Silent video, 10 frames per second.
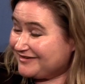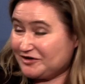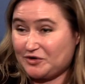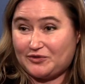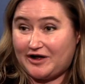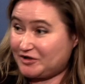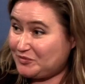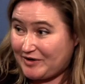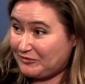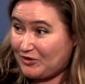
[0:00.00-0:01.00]
you know,
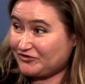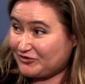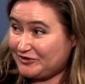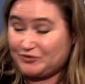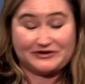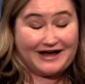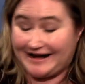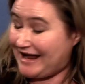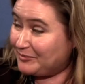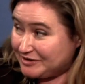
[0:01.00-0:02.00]
Occupy Wall Street would not
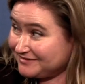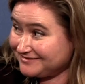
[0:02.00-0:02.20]
happen.